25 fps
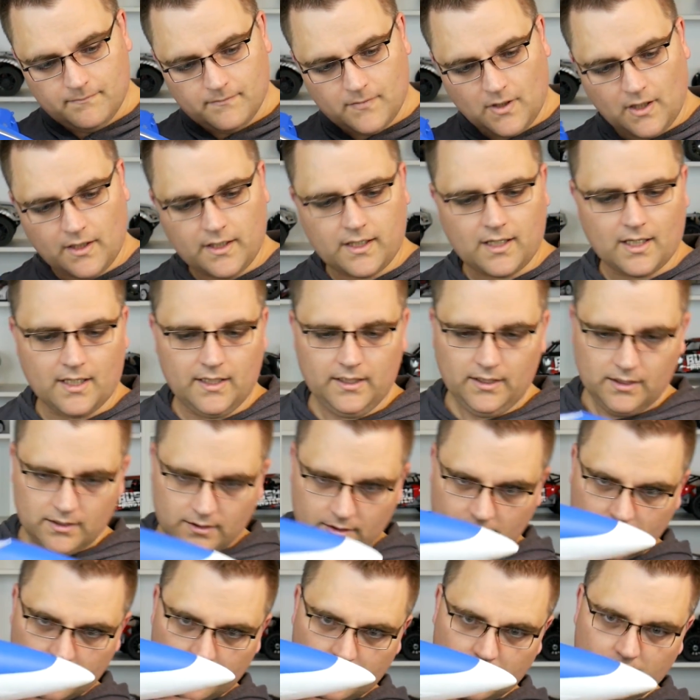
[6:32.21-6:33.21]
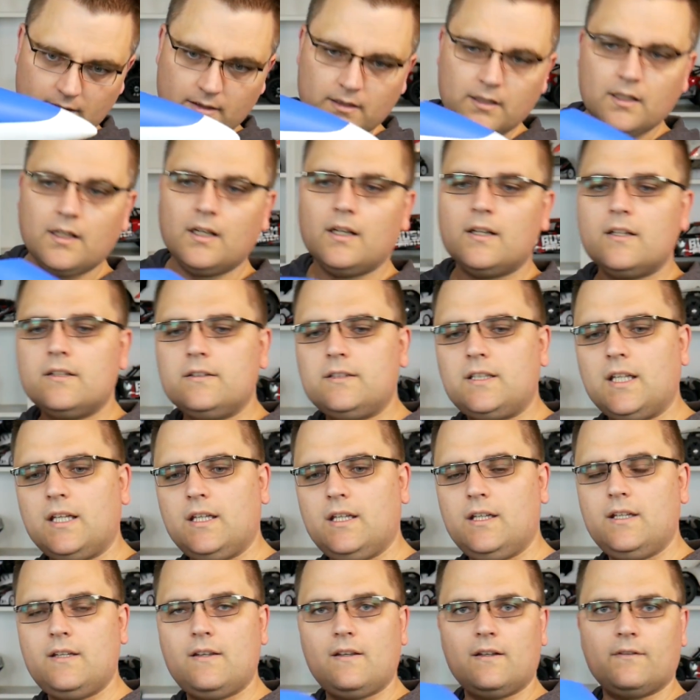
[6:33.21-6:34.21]
Okay.
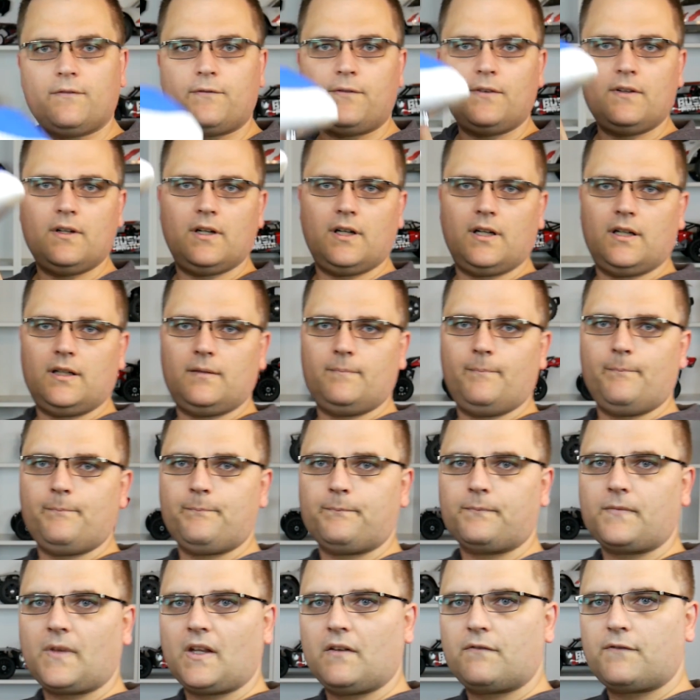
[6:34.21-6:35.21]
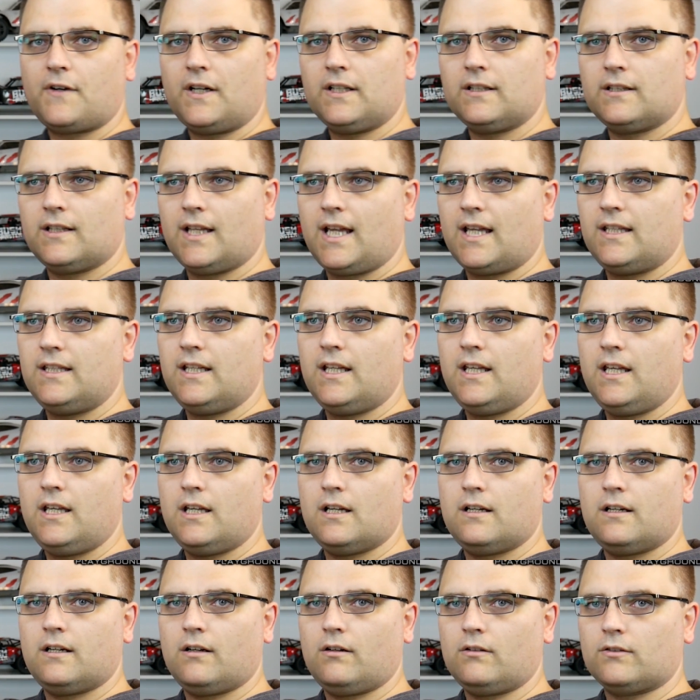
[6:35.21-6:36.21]
The front landing
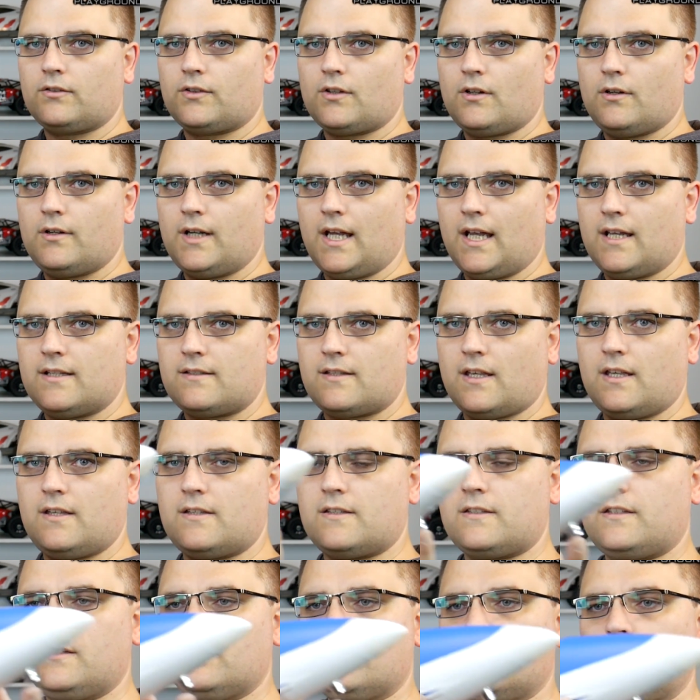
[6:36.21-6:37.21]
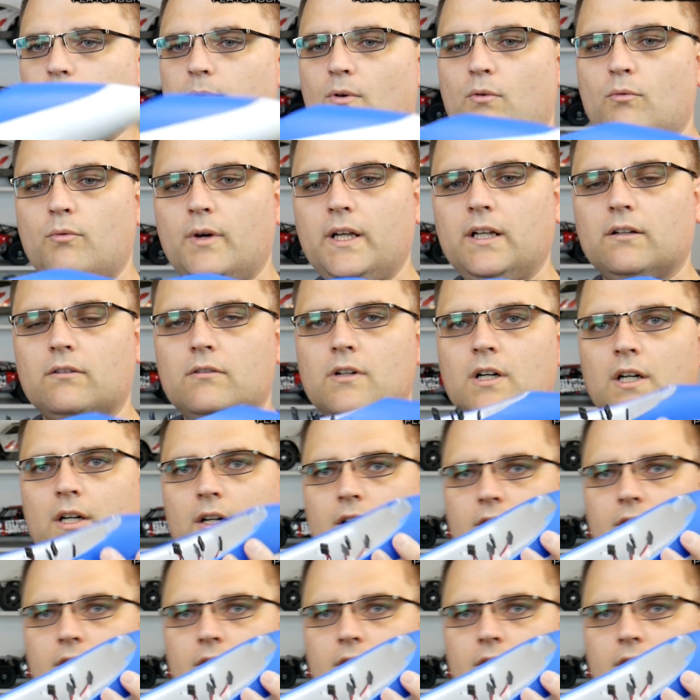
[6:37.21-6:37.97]
gear also has a steerable wheel.